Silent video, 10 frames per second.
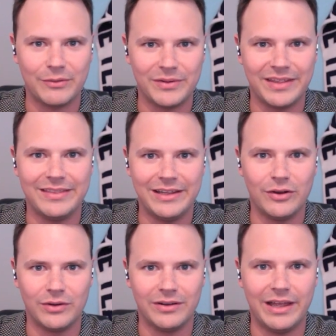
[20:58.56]
like within the
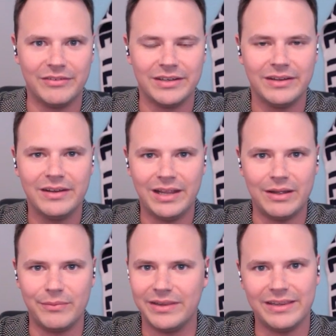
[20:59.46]
own 11
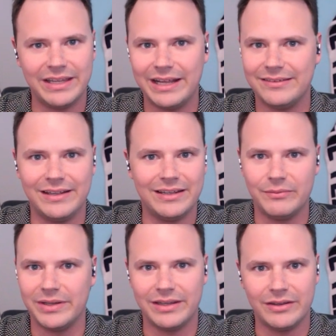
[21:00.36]
and within the 18
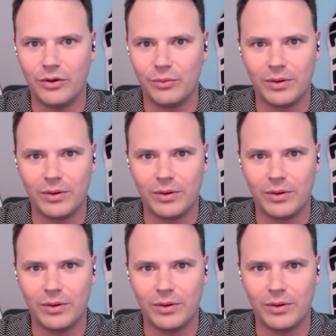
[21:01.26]
and within the whole